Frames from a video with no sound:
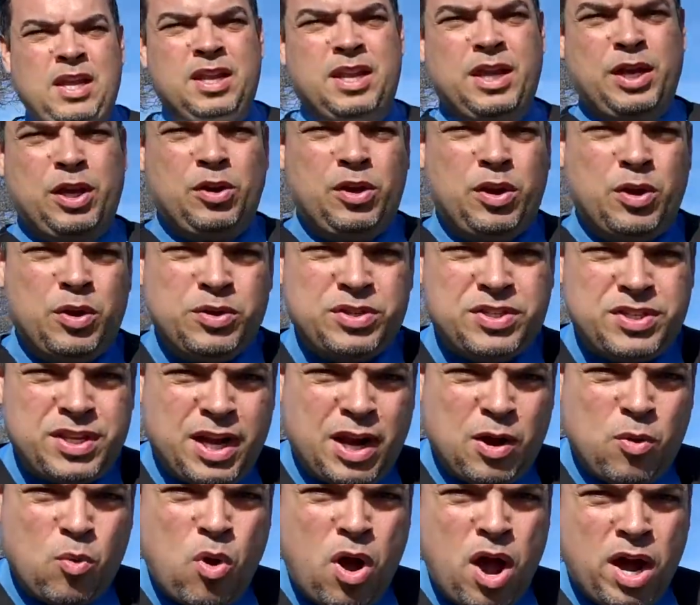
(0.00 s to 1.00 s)
Now you notice
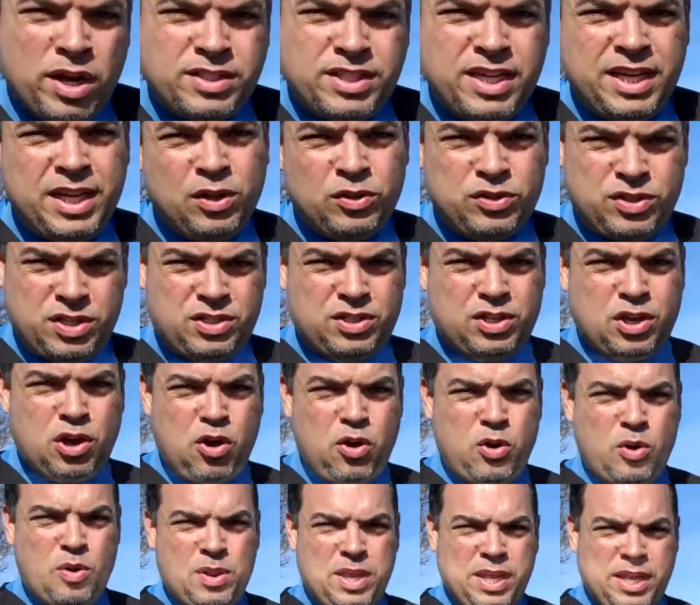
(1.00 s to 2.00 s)
that I walked heel to
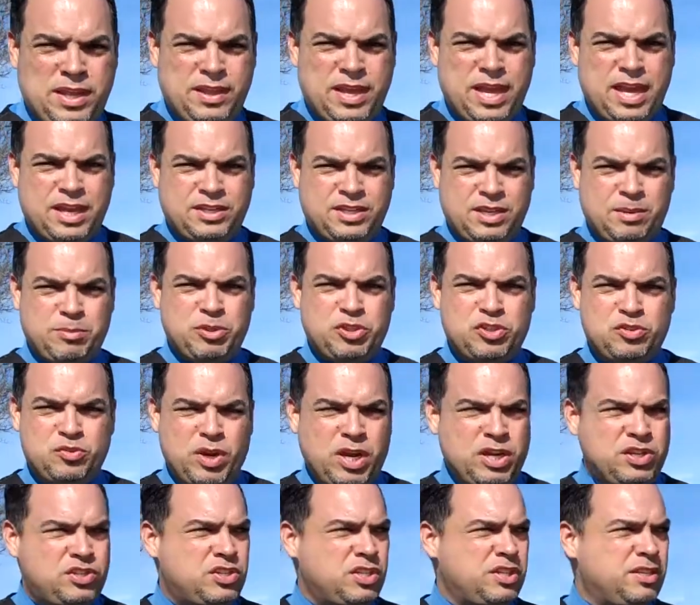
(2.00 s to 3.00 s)
toe in that
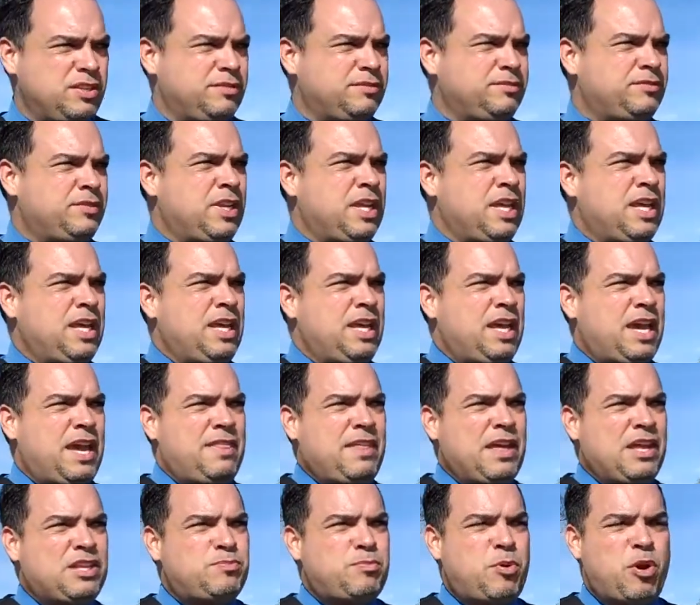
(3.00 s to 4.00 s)
demonstration,
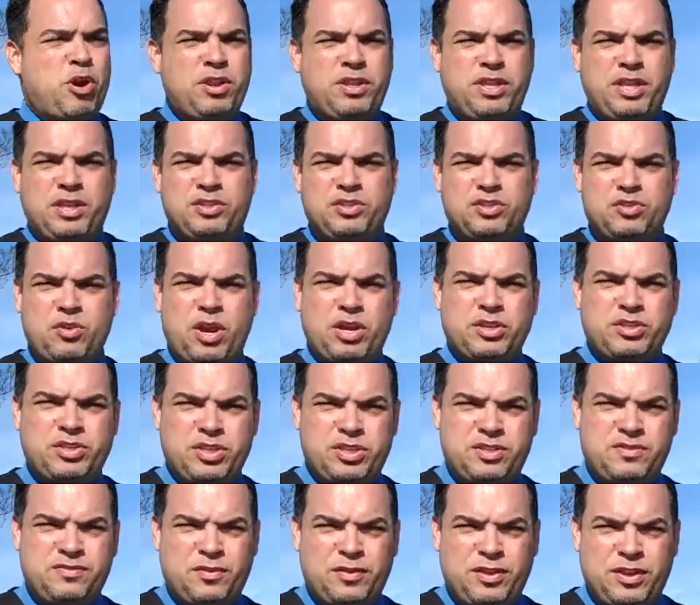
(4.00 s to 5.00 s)
and that's part of the
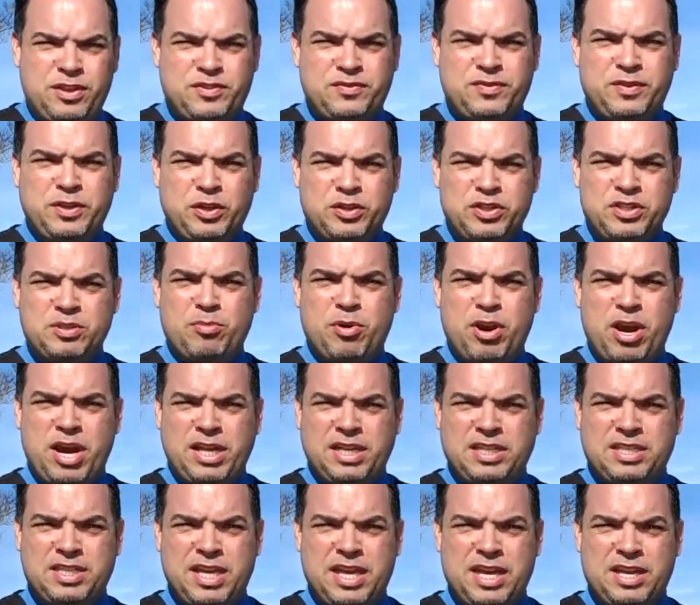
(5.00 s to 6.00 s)
instructions for this field
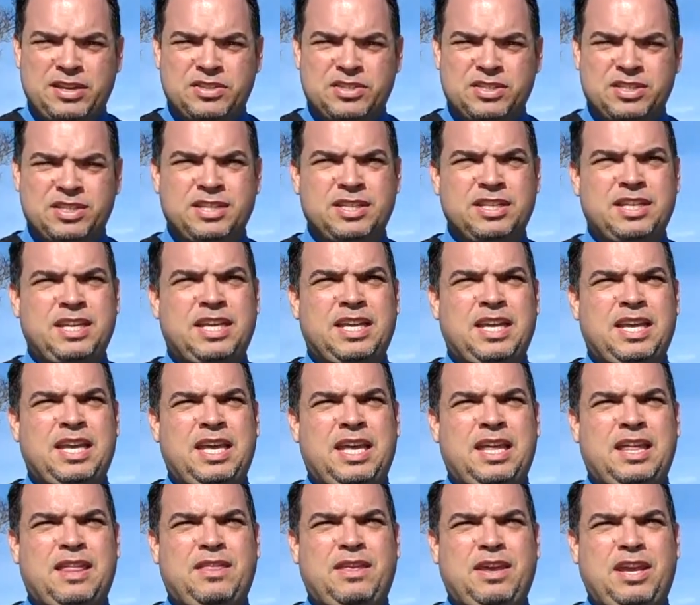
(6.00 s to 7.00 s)
sobriety test.
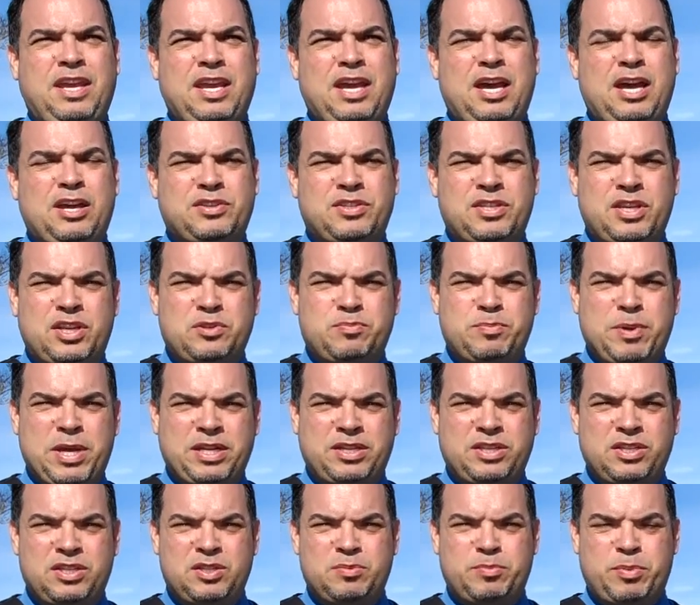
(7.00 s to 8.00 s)
The
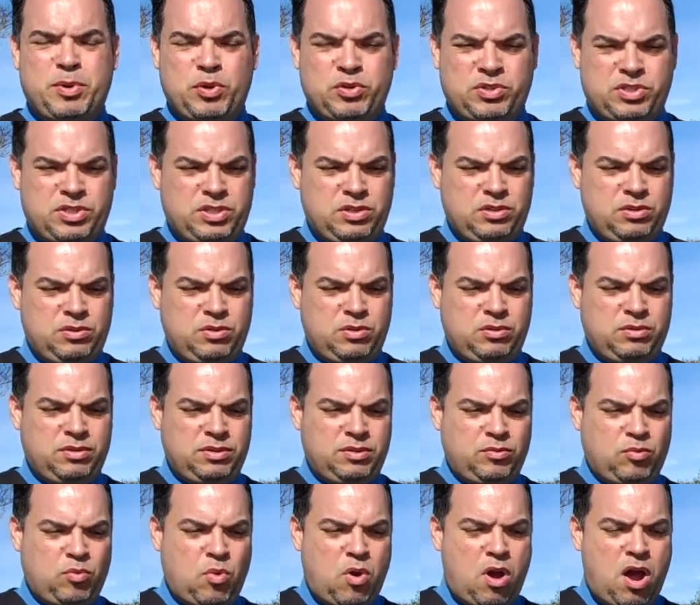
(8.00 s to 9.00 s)
suspect is supposed to
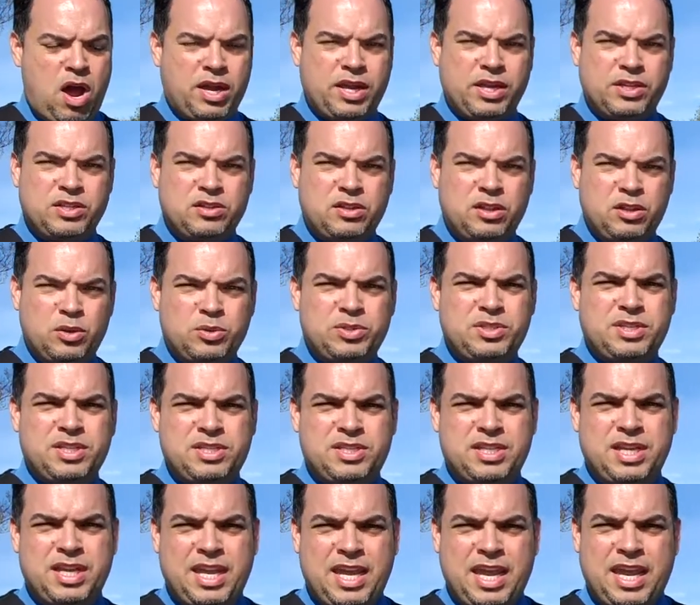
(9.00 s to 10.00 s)
walk as closely
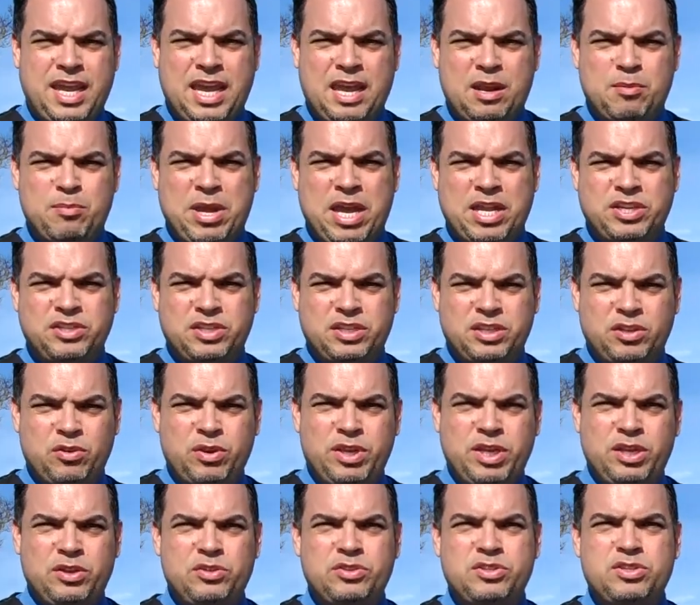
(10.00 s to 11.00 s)
as they can, matching their
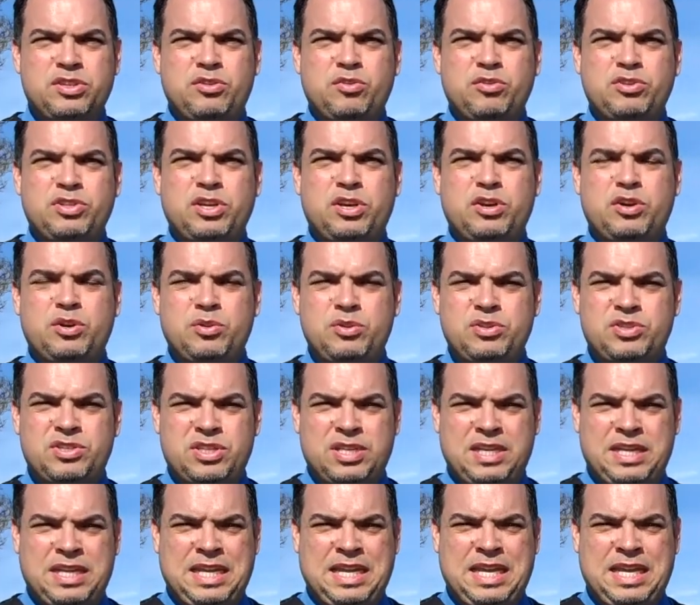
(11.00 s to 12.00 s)
heels to their toes.